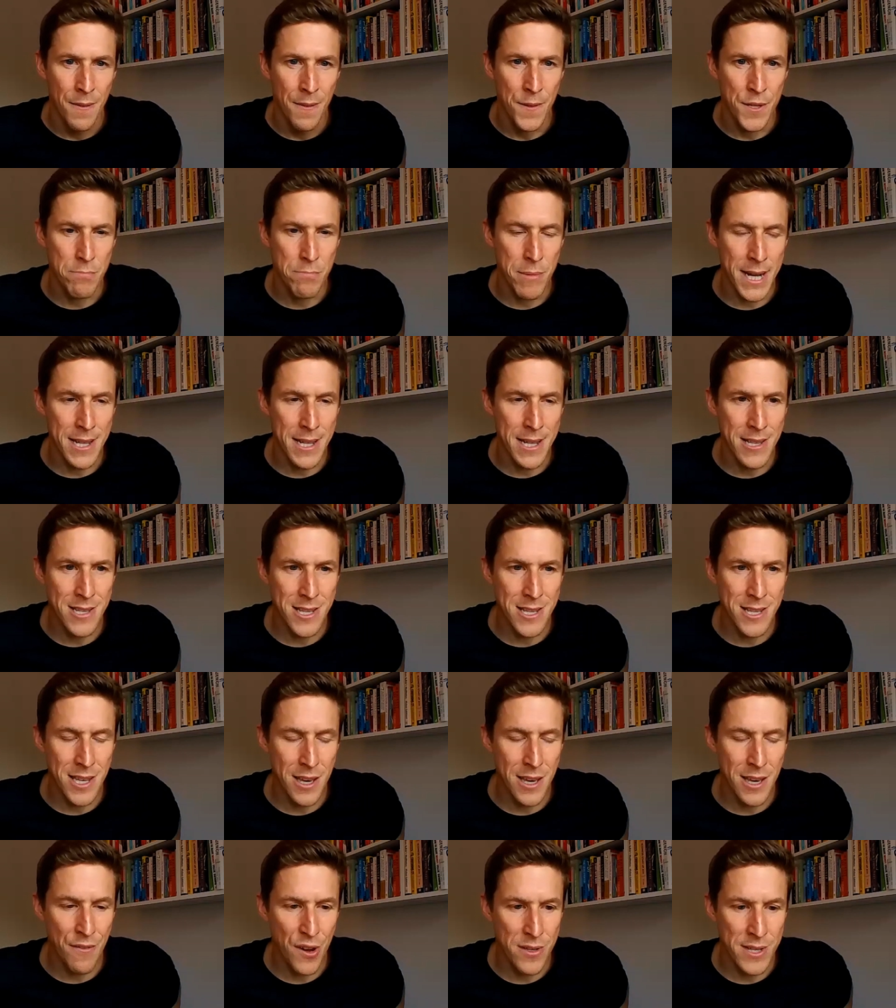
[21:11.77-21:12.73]
There's many
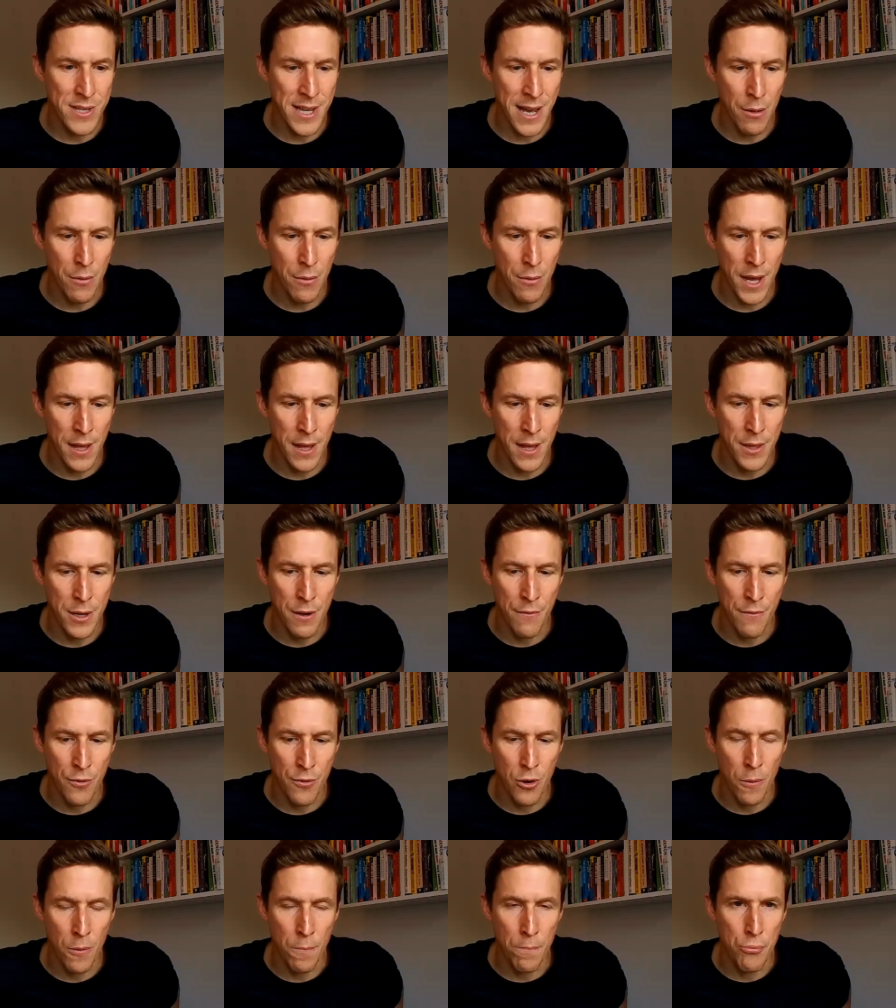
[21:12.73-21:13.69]
CFOs out there
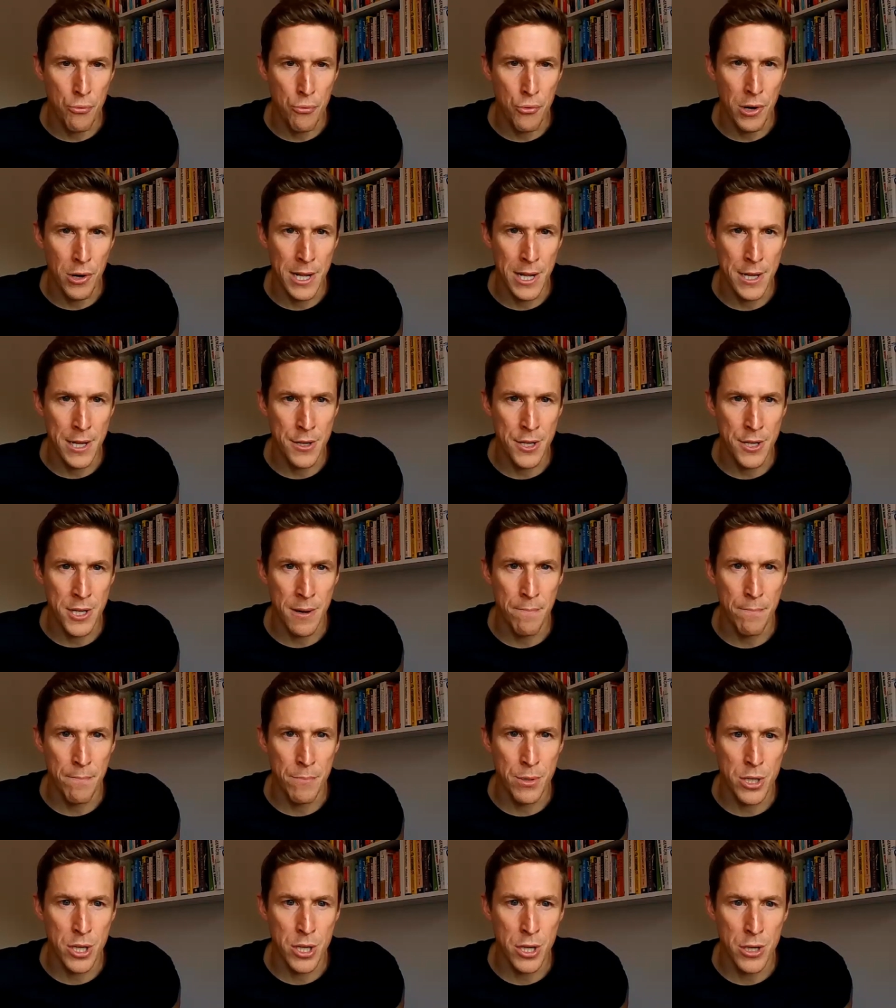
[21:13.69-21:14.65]
that have got brilliant
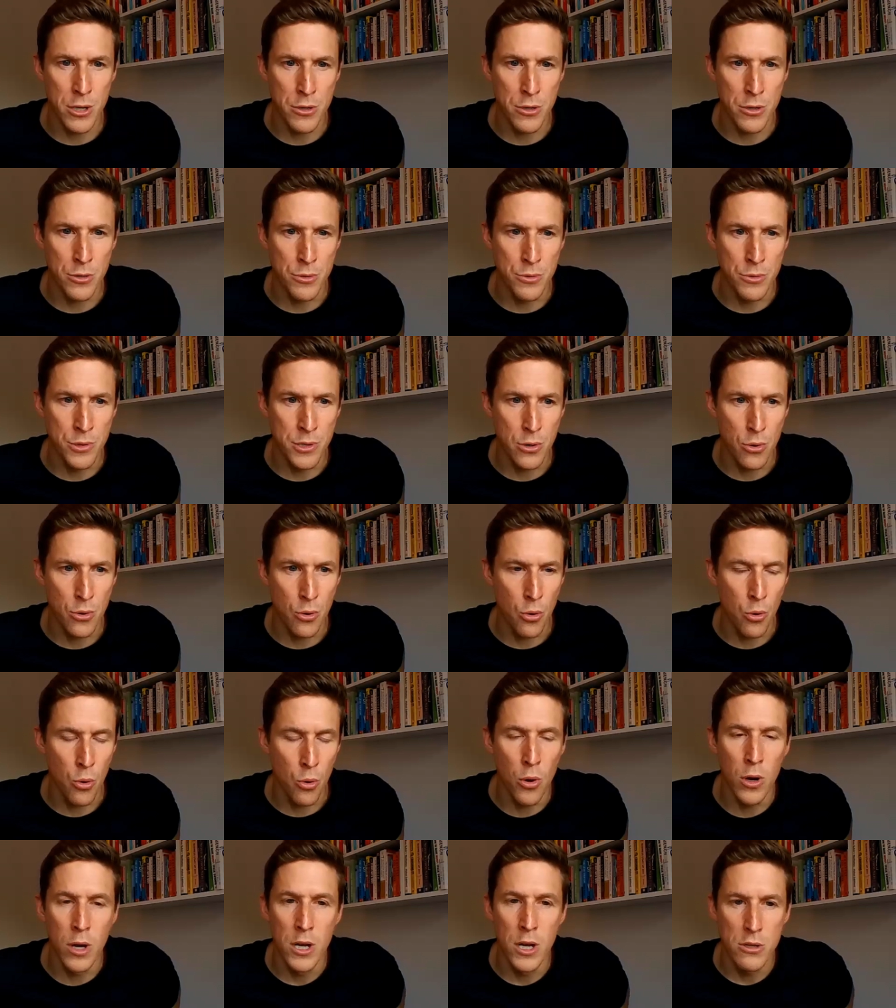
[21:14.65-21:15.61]
number twos
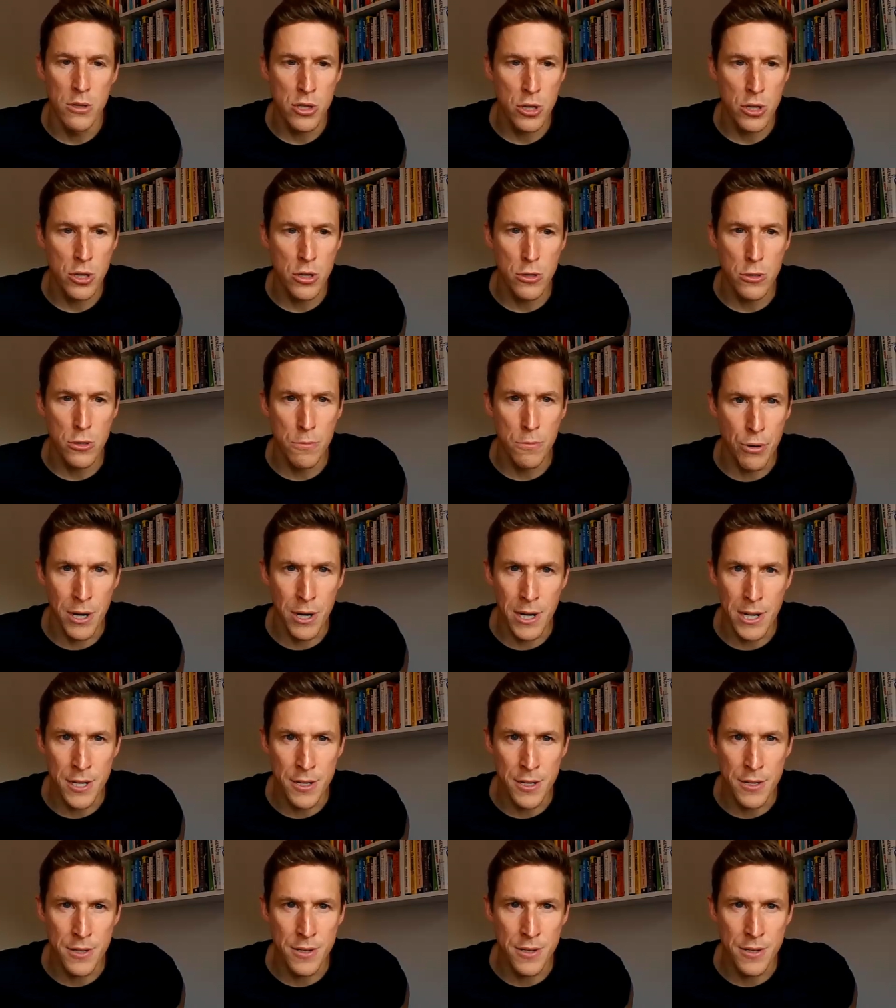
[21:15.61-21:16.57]
or 2
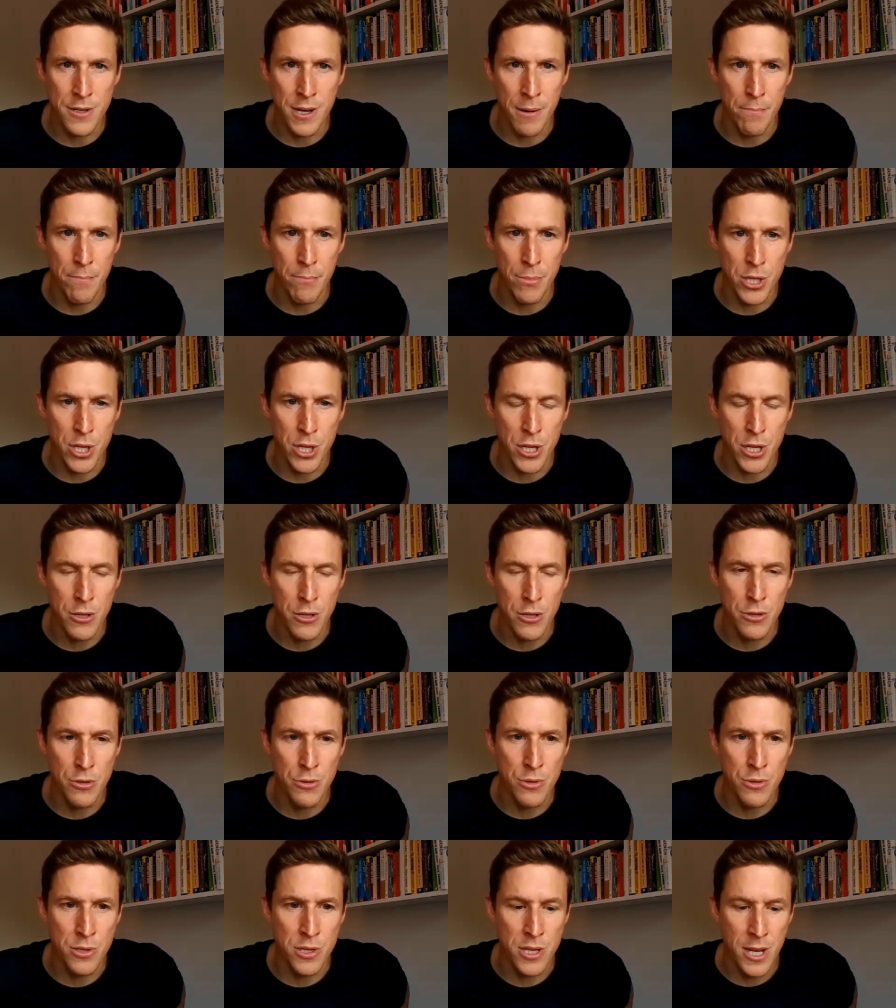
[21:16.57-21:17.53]
brilliant number
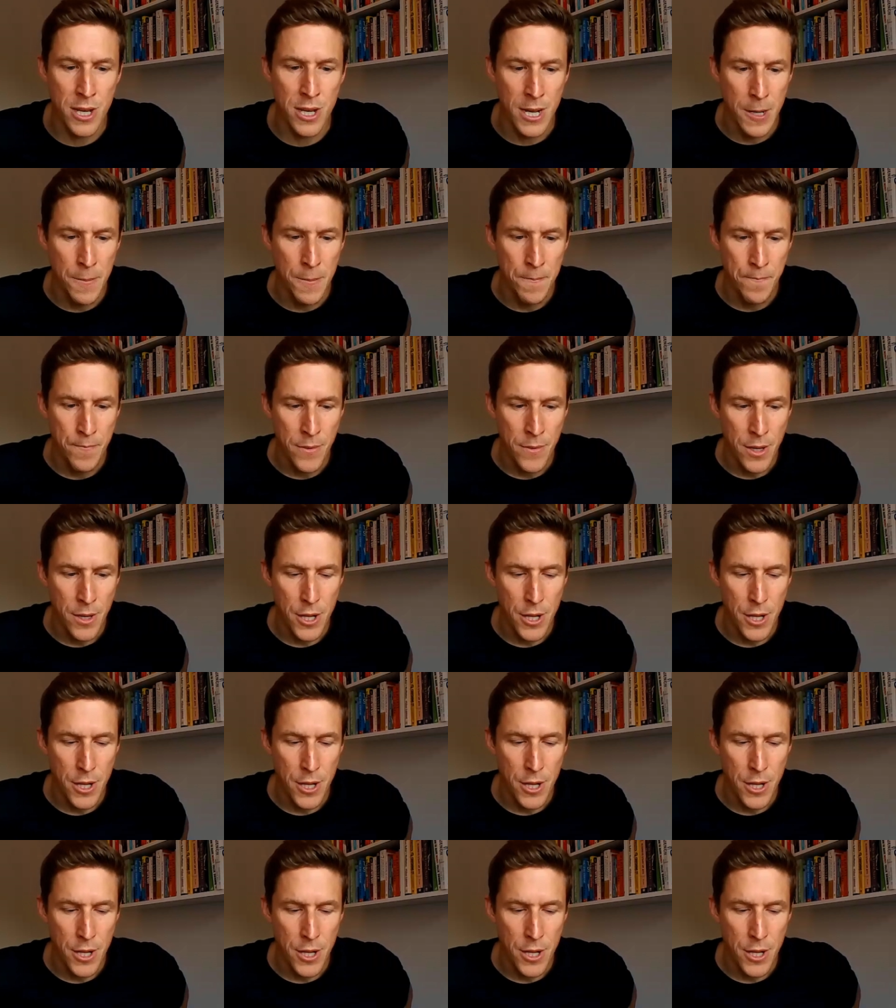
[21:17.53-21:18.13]
twos,